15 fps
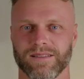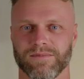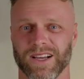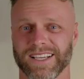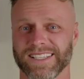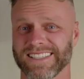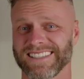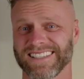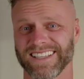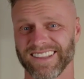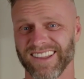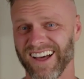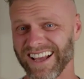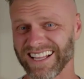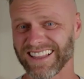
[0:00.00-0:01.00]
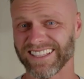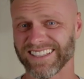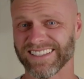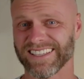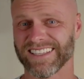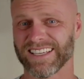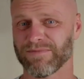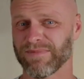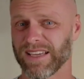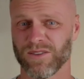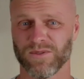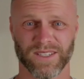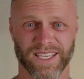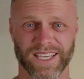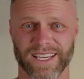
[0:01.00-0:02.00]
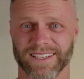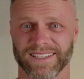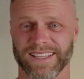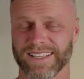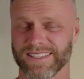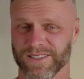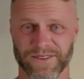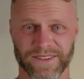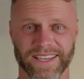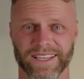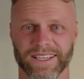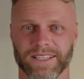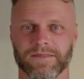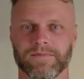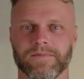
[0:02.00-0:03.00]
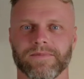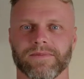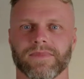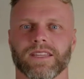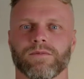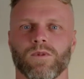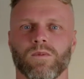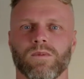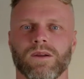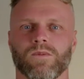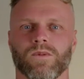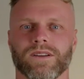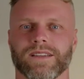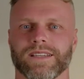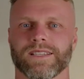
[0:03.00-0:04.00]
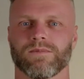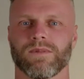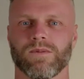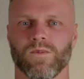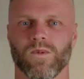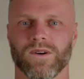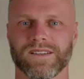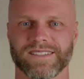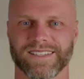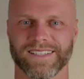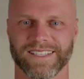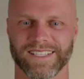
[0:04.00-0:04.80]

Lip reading: because it's likely that they may forget. That's okay. What we want is we want to